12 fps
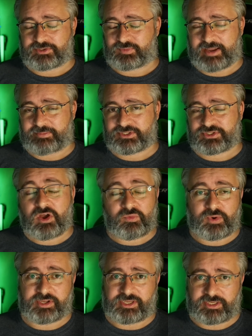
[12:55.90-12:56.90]
RAM is not
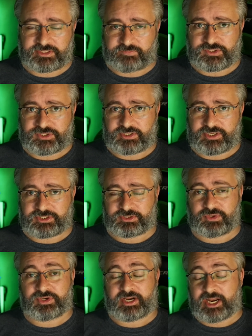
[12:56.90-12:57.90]
working as efficiently as it
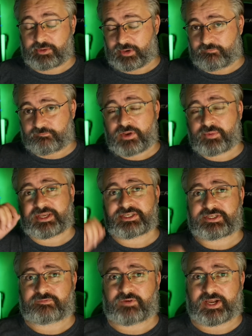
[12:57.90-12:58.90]
could, and anyone following
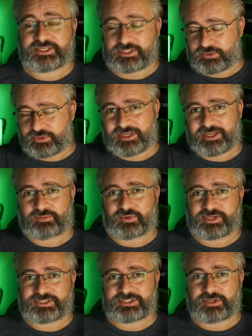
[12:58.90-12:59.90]
his advice and looking at
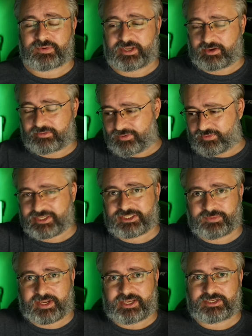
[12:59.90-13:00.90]
what he's doing, going, "Oh, that's
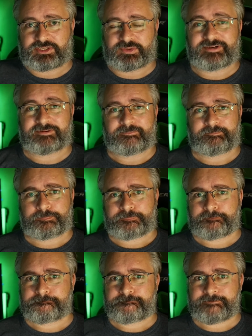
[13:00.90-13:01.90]
the way you do it,"
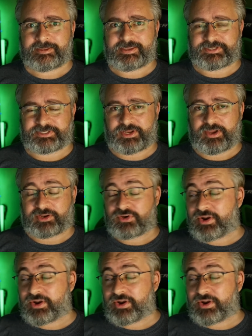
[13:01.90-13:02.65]
is idiotic.